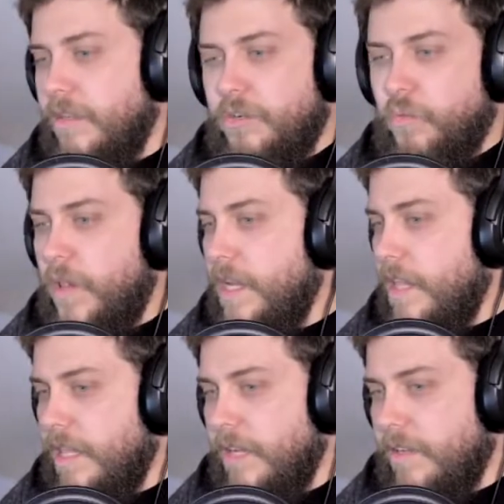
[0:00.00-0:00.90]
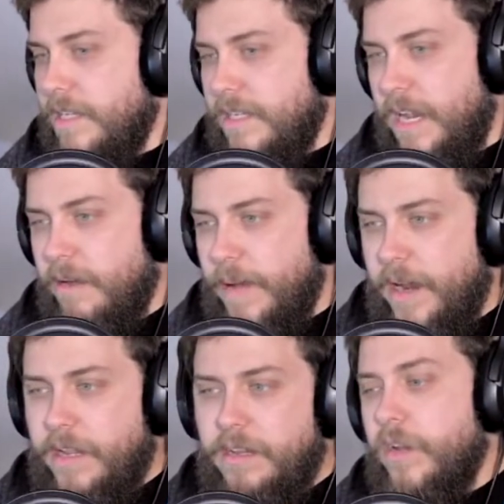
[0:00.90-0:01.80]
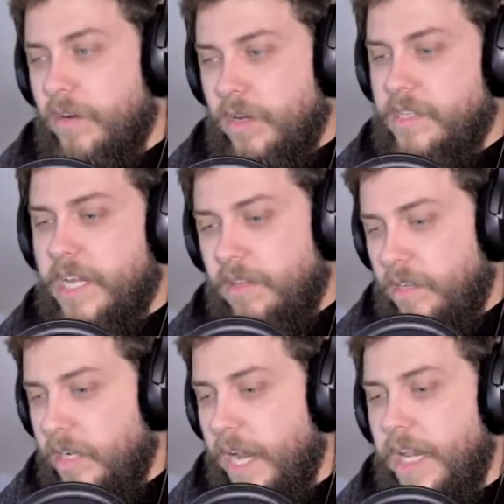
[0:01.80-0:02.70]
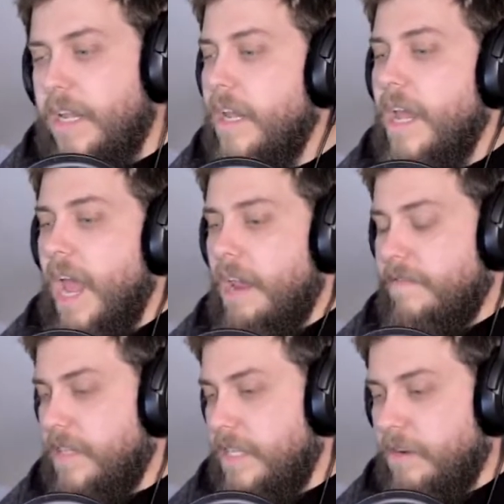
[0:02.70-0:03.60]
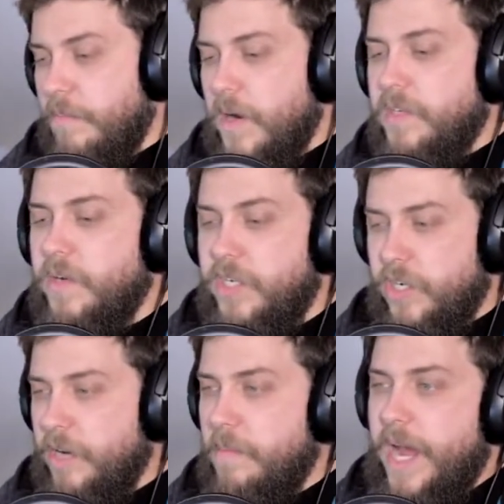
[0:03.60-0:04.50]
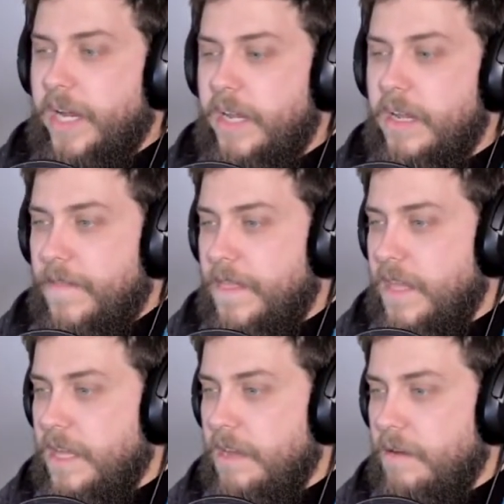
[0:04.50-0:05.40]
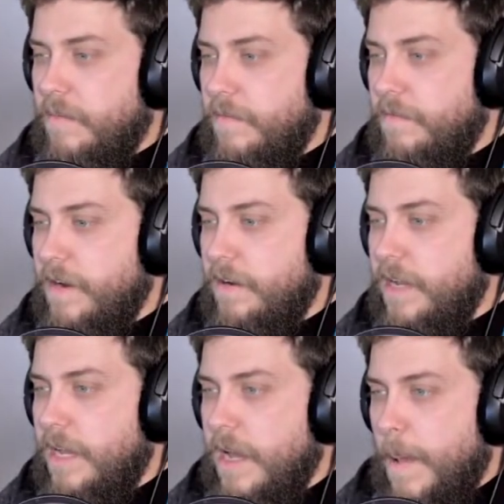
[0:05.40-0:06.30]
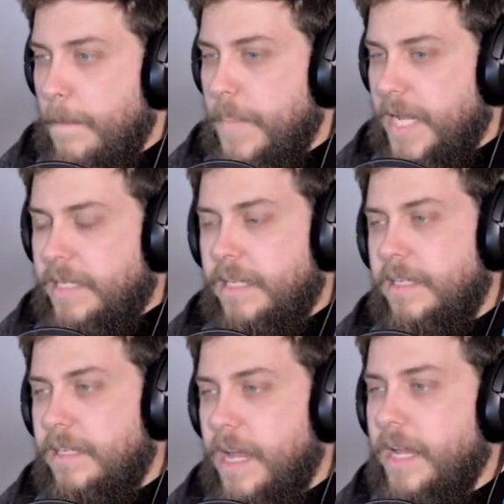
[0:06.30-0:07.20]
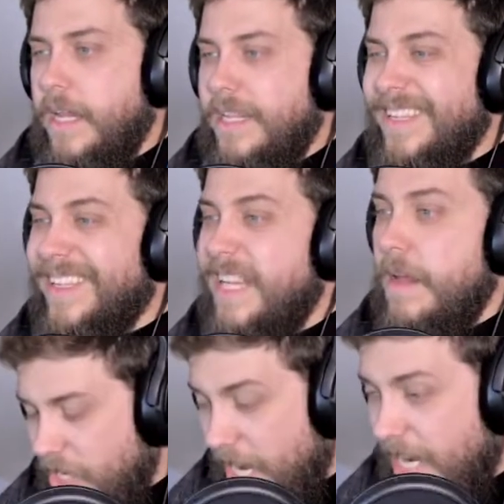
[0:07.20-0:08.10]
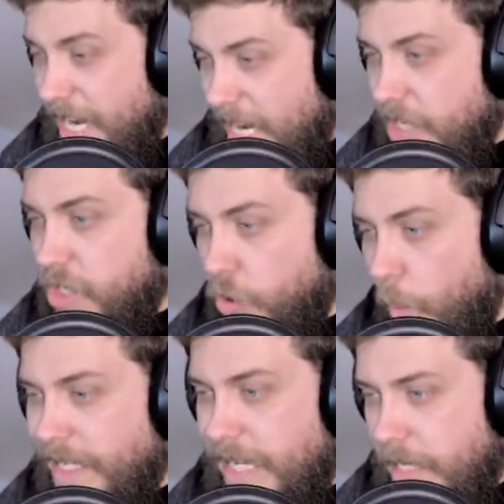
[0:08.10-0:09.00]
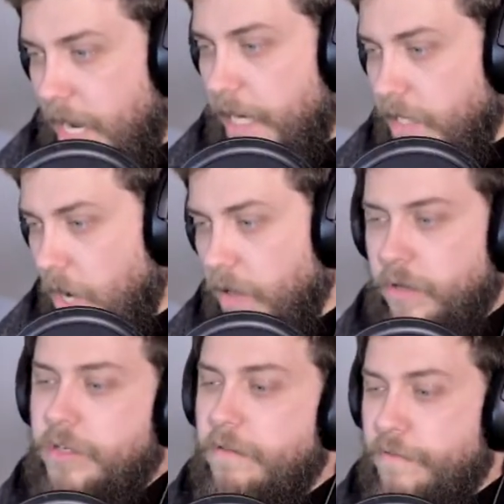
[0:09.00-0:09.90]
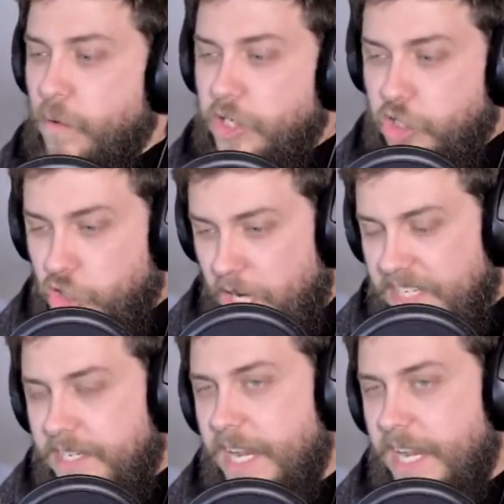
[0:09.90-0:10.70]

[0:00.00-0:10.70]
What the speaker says: There's really nothing else to say about it. You're going to take a look at it, and if it's in your price range, you're going to back it. The very basic set is $29 for just